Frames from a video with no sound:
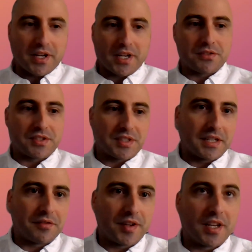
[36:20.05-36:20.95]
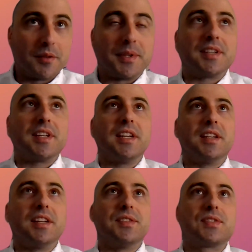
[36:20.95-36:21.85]
interesting development
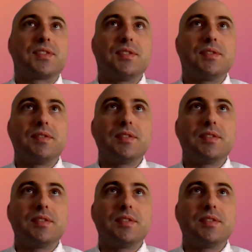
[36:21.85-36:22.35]
is